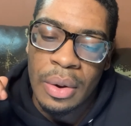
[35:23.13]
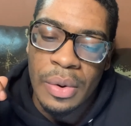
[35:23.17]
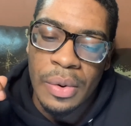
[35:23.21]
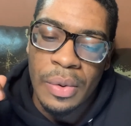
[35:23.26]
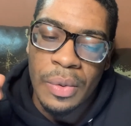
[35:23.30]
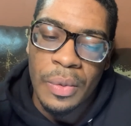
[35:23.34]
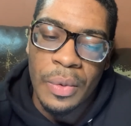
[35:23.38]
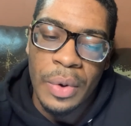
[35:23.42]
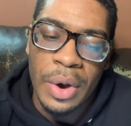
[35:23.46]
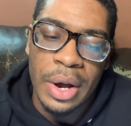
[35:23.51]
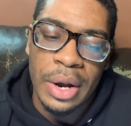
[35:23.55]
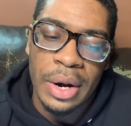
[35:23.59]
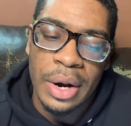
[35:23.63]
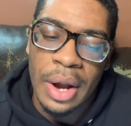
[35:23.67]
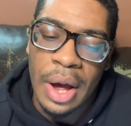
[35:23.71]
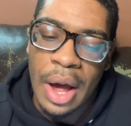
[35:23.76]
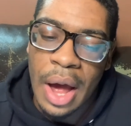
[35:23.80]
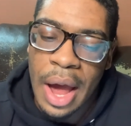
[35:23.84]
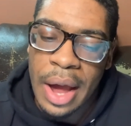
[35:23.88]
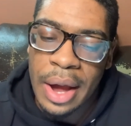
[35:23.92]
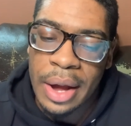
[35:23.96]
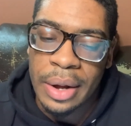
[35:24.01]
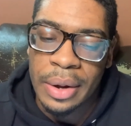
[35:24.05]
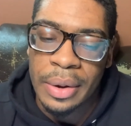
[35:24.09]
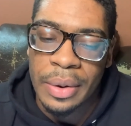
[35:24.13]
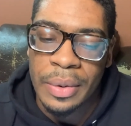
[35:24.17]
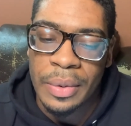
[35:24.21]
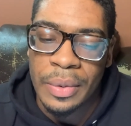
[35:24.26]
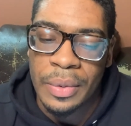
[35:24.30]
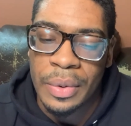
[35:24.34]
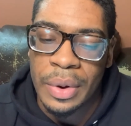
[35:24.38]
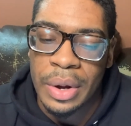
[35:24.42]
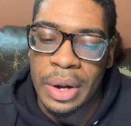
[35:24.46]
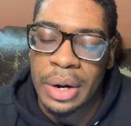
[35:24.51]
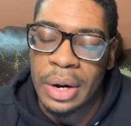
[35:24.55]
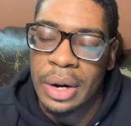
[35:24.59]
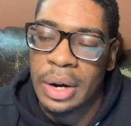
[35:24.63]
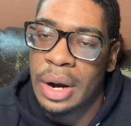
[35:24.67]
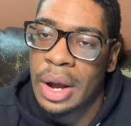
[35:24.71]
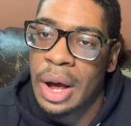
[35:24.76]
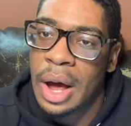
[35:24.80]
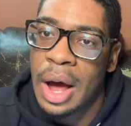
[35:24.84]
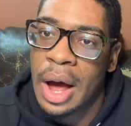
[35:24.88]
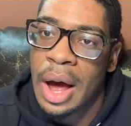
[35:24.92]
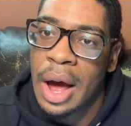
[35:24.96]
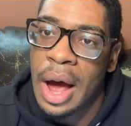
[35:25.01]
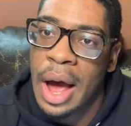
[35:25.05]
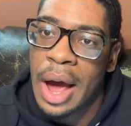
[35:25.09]
when I when
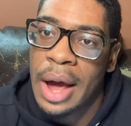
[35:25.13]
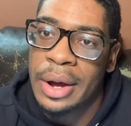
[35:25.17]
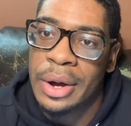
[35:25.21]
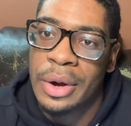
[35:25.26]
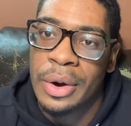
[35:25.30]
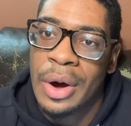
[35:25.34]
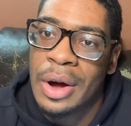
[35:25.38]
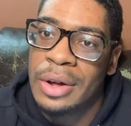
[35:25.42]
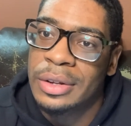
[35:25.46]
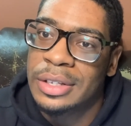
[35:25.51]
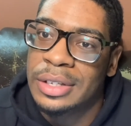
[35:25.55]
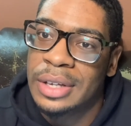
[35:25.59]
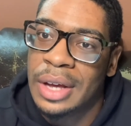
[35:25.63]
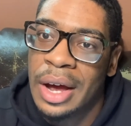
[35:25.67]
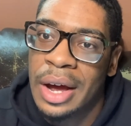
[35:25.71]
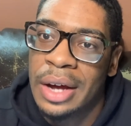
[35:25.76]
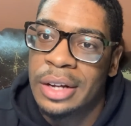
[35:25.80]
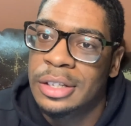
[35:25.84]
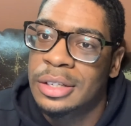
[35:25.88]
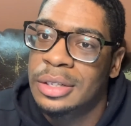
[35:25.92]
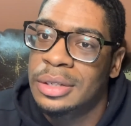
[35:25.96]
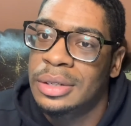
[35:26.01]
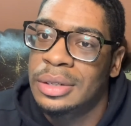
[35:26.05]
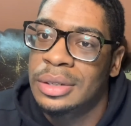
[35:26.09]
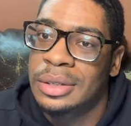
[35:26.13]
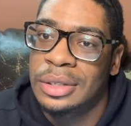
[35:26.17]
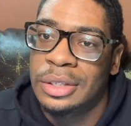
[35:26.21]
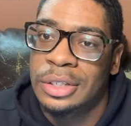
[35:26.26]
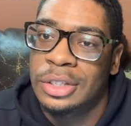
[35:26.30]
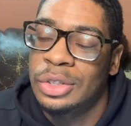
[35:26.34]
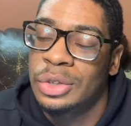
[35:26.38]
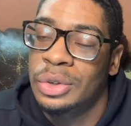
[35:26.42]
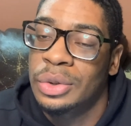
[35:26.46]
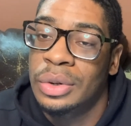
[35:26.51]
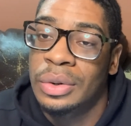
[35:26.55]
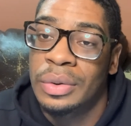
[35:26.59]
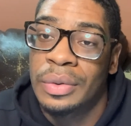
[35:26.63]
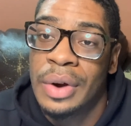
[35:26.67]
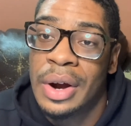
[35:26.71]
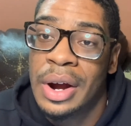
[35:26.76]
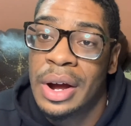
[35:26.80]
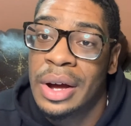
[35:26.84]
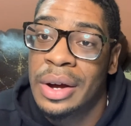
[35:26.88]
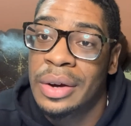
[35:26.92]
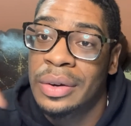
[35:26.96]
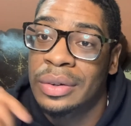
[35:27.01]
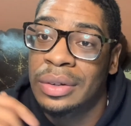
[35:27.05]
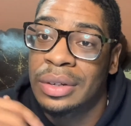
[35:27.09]
I go outside to shoot
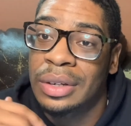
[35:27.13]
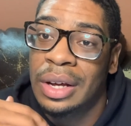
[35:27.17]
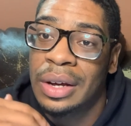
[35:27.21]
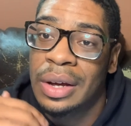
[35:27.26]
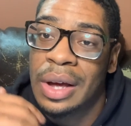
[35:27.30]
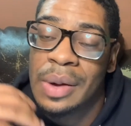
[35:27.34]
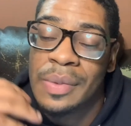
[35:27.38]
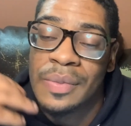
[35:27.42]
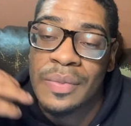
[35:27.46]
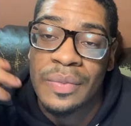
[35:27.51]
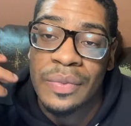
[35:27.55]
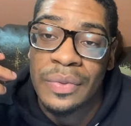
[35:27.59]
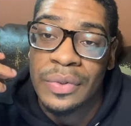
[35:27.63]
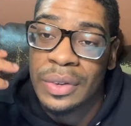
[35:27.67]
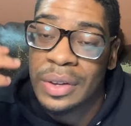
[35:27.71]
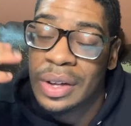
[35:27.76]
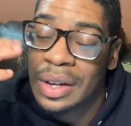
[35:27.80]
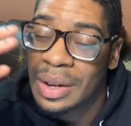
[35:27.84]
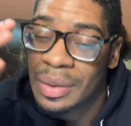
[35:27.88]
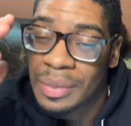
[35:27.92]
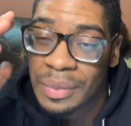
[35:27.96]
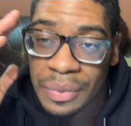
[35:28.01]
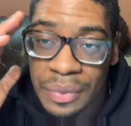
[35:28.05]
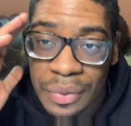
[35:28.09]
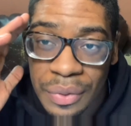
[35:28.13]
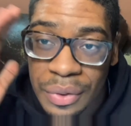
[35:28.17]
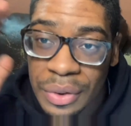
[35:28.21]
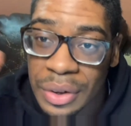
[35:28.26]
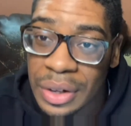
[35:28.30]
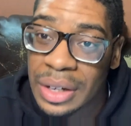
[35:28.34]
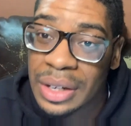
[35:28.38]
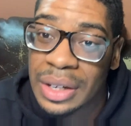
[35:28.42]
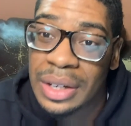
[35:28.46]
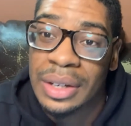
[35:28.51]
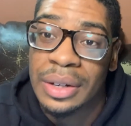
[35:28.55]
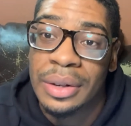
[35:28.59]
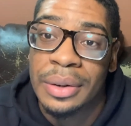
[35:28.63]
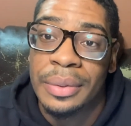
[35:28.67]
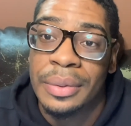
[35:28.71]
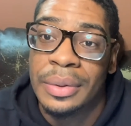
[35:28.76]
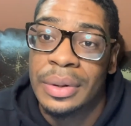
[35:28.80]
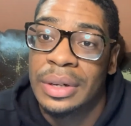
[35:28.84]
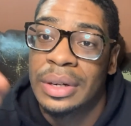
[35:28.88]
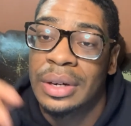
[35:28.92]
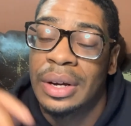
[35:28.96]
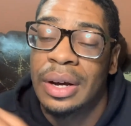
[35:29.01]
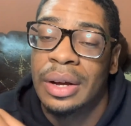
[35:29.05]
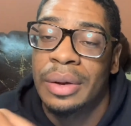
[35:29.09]
around, like I feel like I'm free or
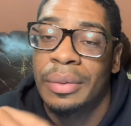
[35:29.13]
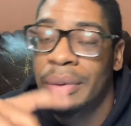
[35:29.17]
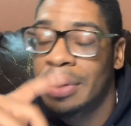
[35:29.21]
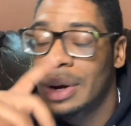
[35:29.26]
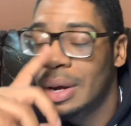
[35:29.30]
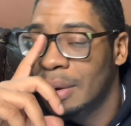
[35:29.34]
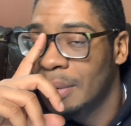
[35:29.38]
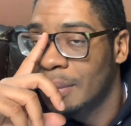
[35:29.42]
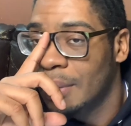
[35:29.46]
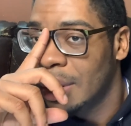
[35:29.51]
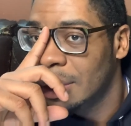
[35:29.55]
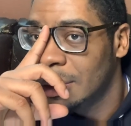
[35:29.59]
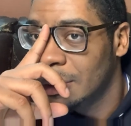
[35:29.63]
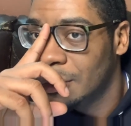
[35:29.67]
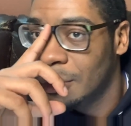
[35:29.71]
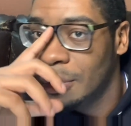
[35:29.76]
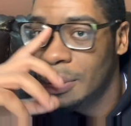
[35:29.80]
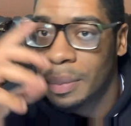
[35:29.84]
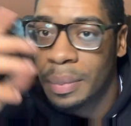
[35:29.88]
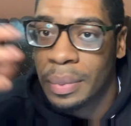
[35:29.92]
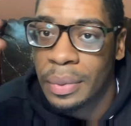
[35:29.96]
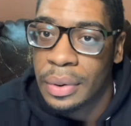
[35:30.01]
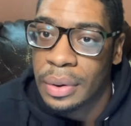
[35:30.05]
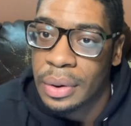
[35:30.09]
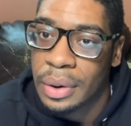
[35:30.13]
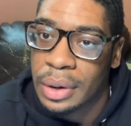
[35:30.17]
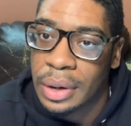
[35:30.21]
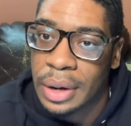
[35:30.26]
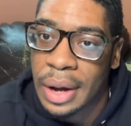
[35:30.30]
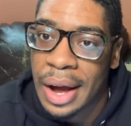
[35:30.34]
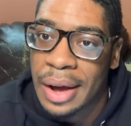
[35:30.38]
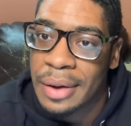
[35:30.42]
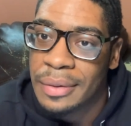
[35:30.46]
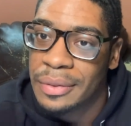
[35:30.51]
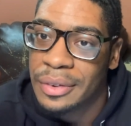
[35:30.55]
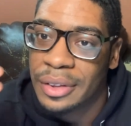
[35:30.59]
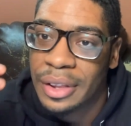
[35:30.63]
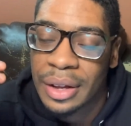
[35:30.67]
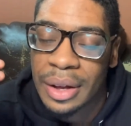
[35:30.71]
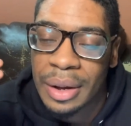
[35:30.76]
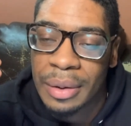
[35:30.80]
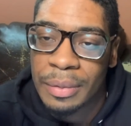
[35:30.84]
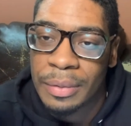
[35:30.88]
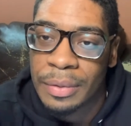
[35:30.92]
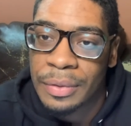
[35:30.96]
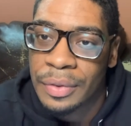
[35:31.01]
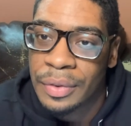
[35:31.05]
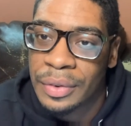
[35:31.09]
whatnot. When I watch football, I feel like
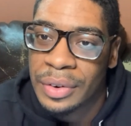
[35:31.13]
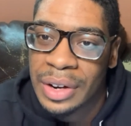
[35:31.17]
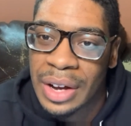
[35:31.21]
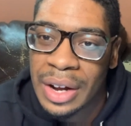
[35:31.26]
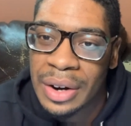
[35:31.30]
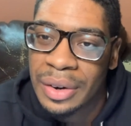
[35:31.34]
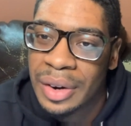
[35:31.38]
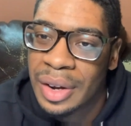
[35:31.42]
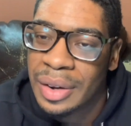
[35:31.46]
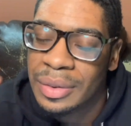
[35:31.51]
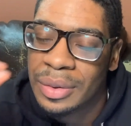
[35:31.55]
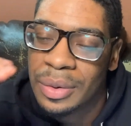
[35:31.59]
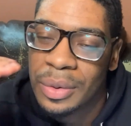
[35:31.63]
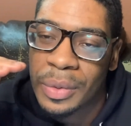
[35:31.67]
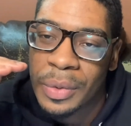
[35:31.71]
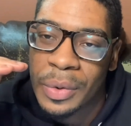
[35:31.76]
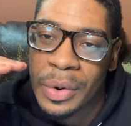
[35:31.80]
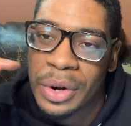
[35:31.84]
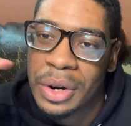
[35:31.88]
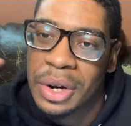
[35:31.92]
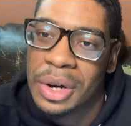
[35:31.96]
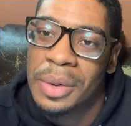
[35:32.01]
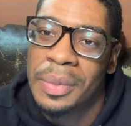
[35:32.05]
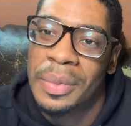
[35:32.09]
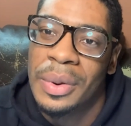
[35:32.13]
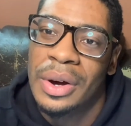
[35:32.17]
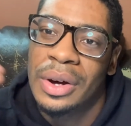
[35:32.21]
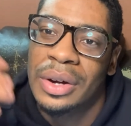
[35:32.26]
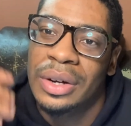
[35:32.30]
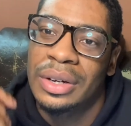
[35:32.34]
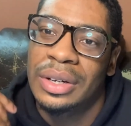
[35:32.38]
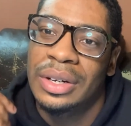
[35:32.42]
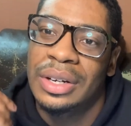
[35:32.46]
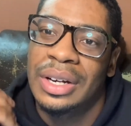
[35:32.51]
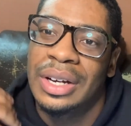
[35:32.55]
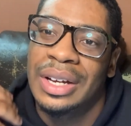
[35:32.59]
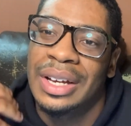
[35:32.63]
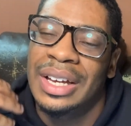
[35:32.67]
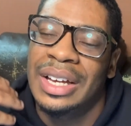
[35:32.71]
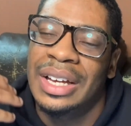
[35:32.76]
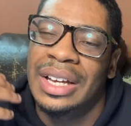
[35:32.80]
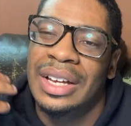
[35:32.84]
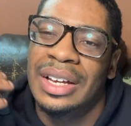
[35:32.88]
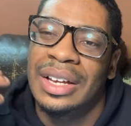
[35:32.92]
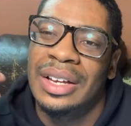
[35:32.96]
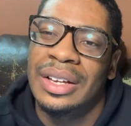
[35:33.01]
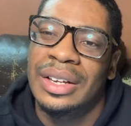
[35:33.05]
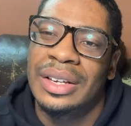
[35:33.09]
I'm free. I don't have to worry about
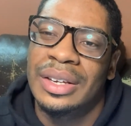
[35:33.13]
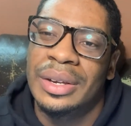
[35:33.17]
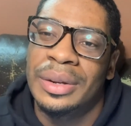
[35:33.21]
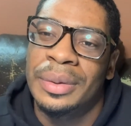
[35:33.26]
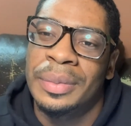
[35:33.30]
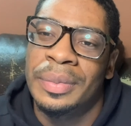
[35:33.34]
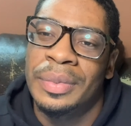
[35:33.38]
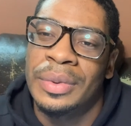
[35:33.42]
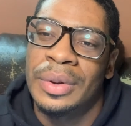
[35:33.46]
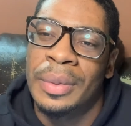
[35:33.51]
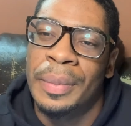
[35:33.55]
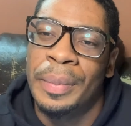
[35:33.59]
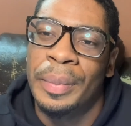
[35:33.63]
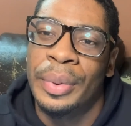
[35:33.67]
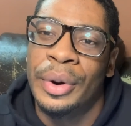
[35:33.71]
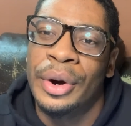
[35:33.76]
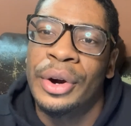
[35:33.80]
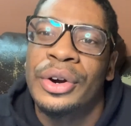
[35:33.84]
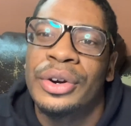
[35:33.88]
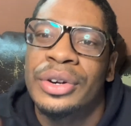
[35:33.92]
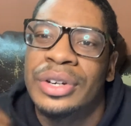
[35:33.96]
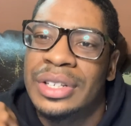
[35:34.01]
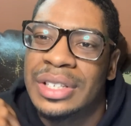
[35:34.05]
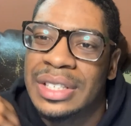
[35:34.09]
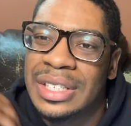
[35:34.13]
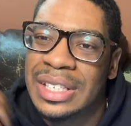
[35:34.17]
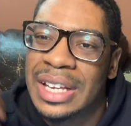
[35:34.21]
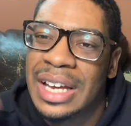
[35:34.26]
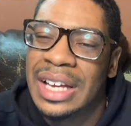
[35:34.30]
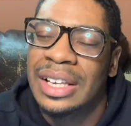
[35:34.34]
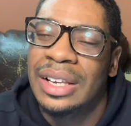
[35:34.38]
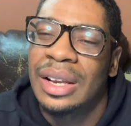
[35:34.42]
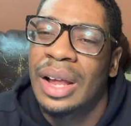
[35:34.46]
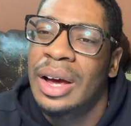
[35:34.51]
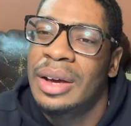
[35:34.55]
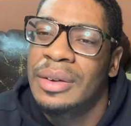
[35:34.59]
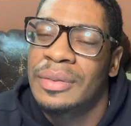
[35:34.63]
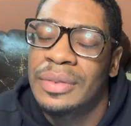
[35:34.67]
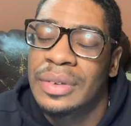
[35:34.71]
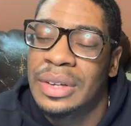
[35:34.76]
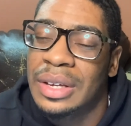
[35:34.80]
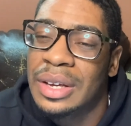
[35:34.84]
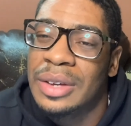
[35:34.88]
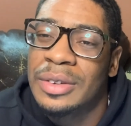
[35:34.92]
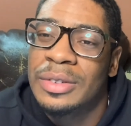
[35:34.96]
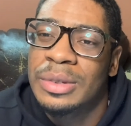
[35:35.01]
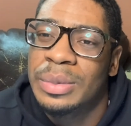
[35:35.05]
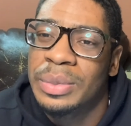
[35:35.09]
the the burdens that life
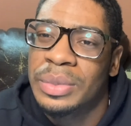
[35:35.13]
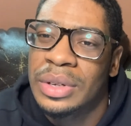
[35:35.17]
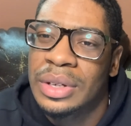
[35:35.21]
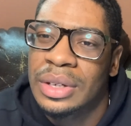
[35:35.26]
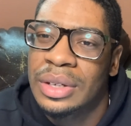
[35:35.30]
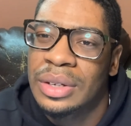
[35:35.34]
gives me.